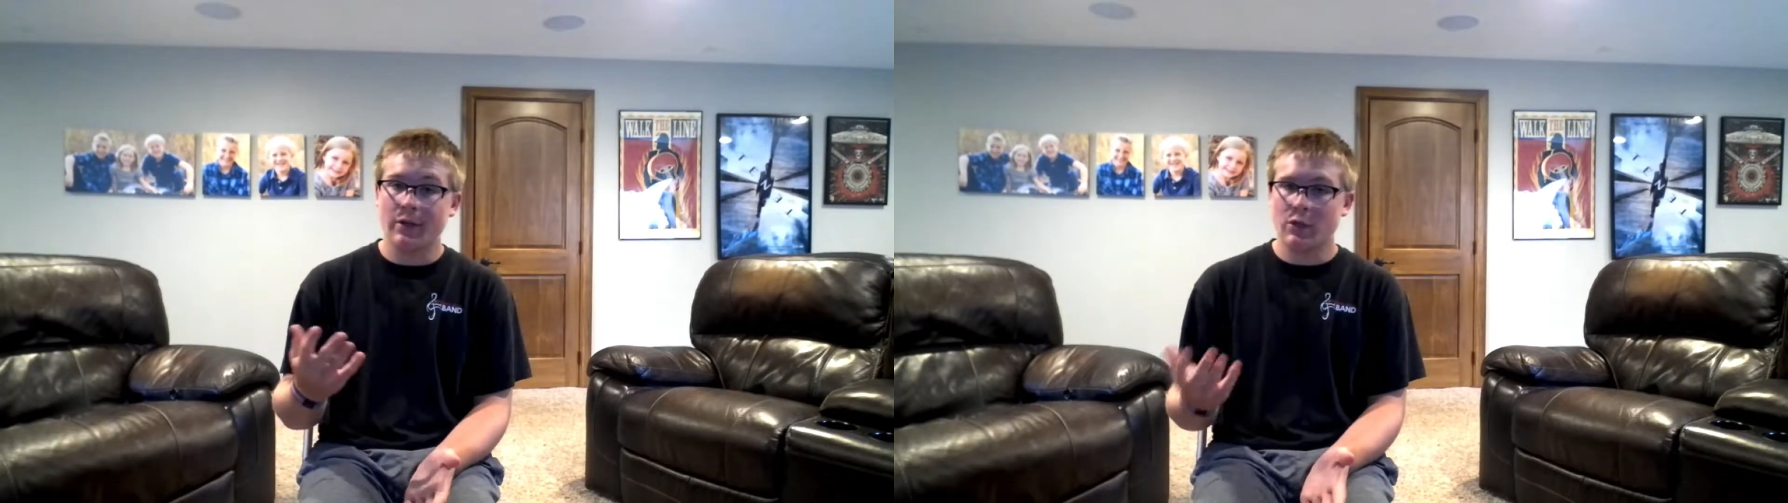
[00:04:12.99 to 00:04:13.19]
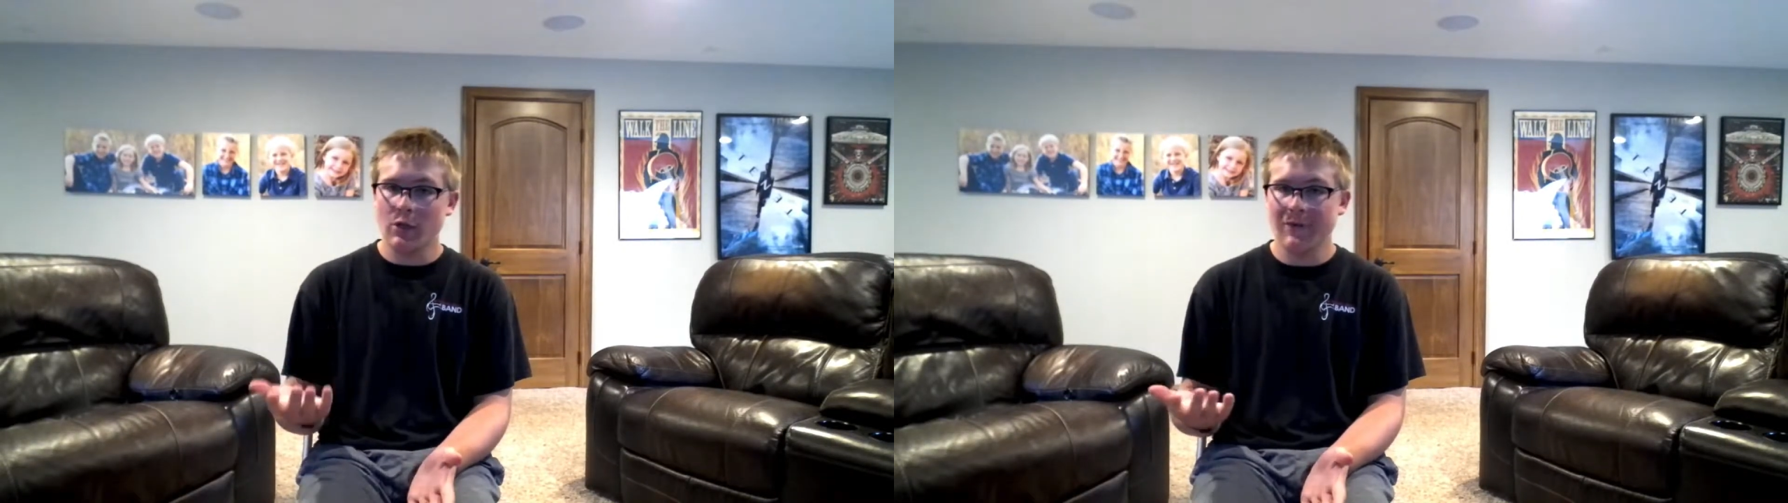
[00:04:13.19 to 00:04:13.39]

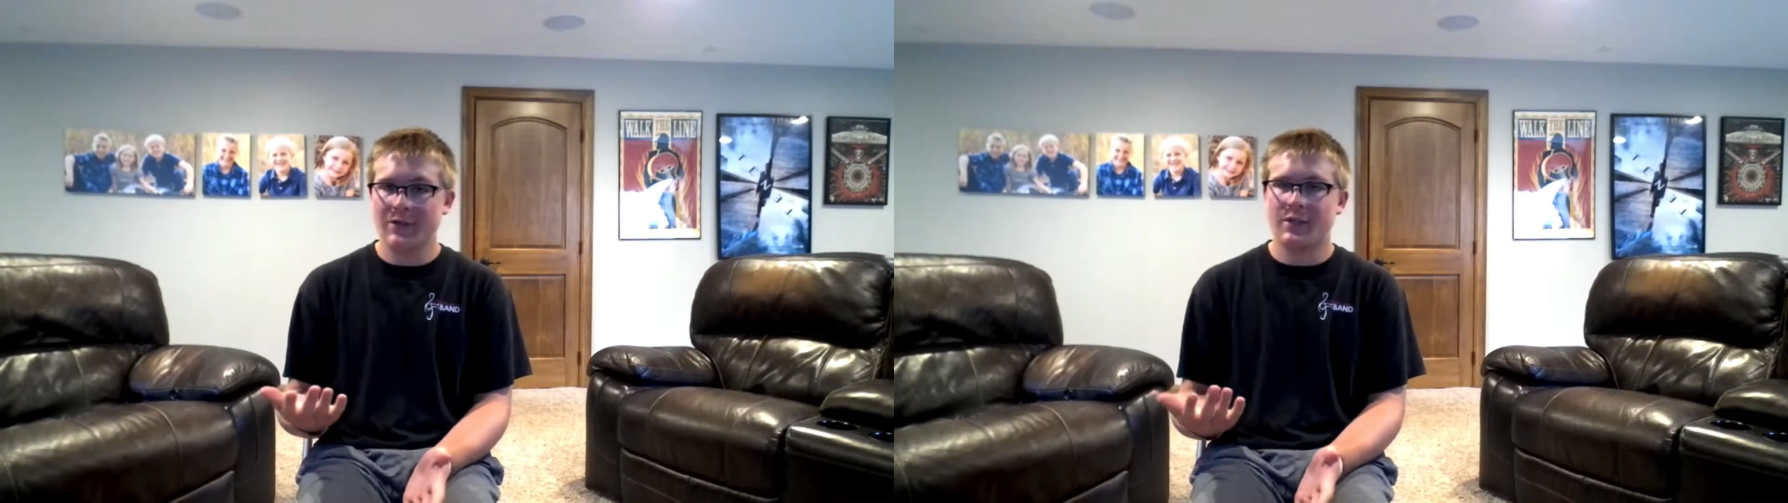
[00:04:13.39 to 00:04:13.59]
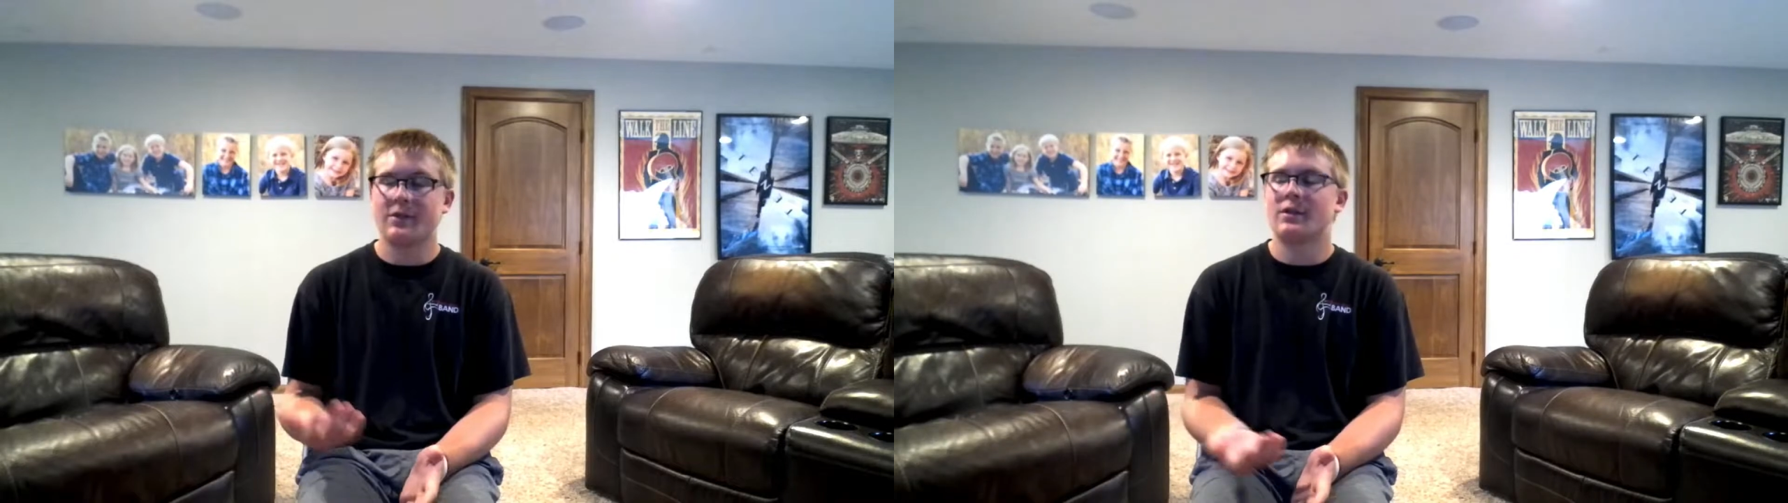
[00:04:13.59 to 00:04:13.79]

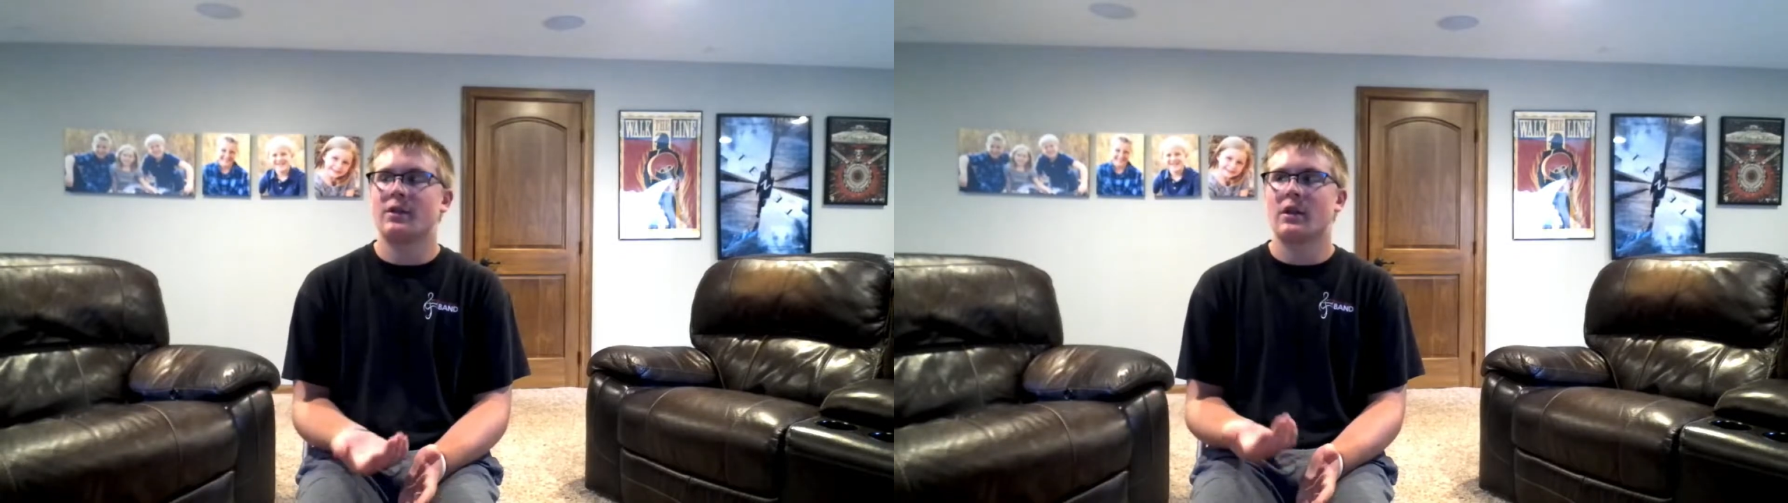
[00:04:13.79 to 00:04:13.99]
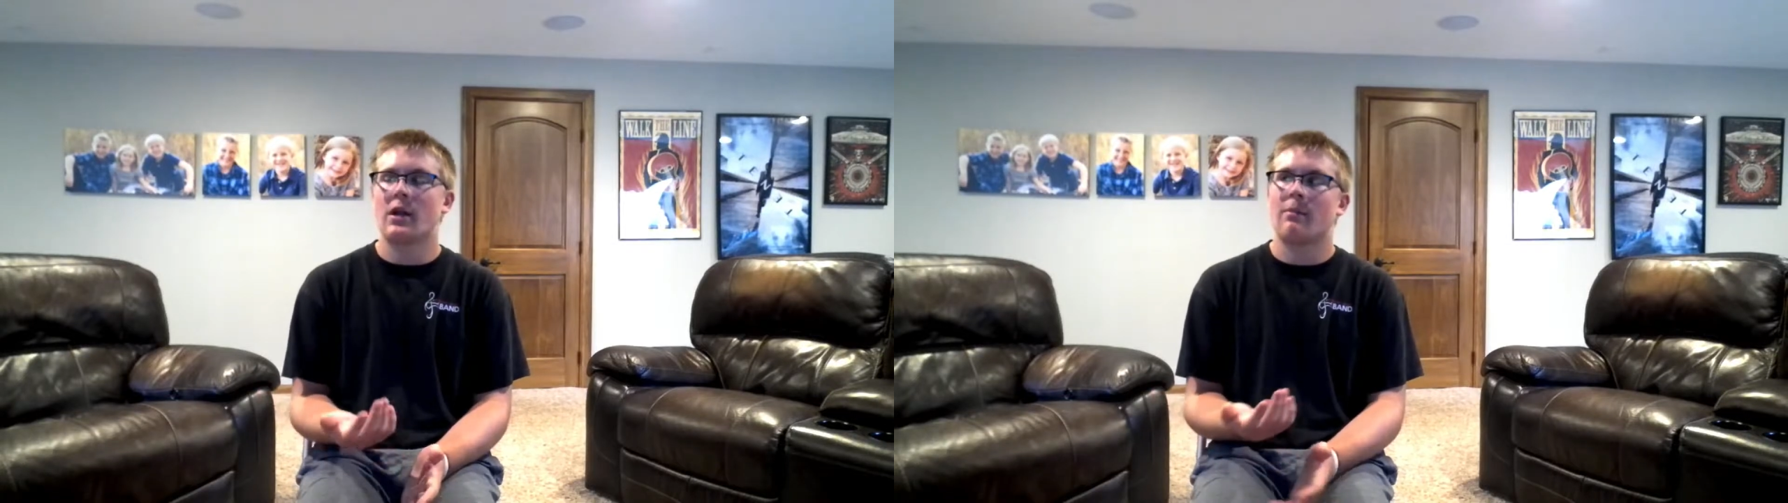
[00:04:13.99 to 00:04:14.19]
services in
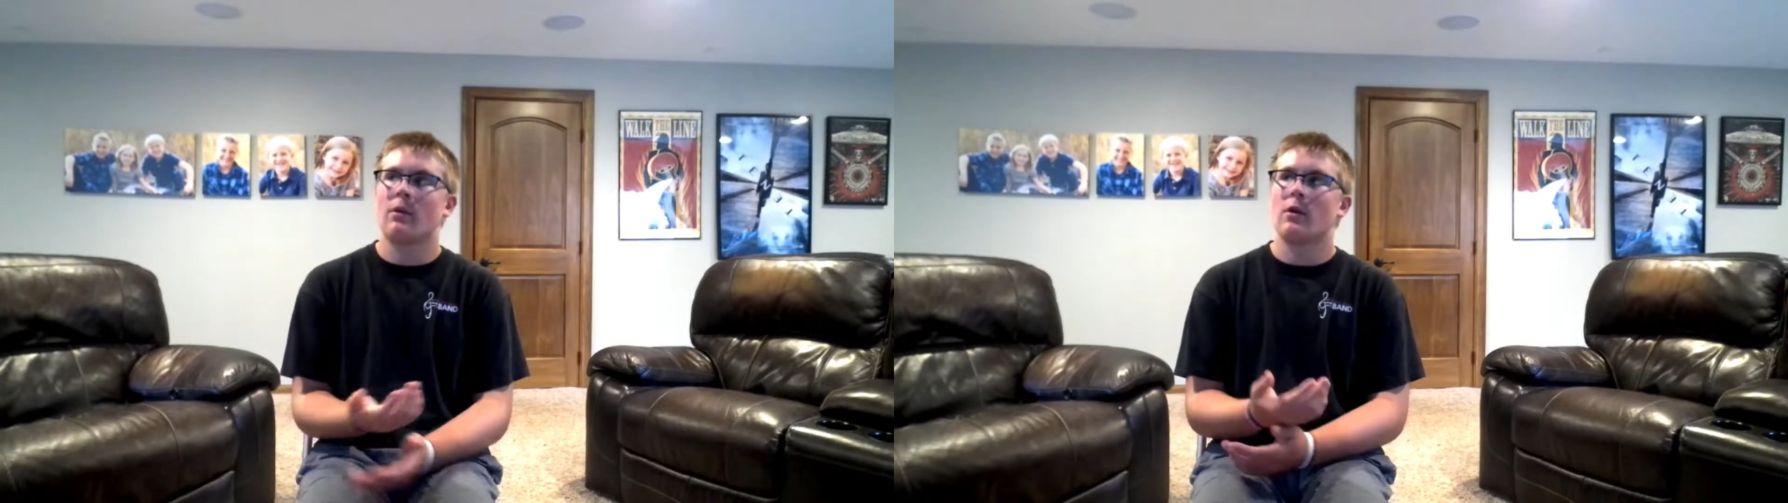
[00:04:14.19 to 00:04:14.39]
the game.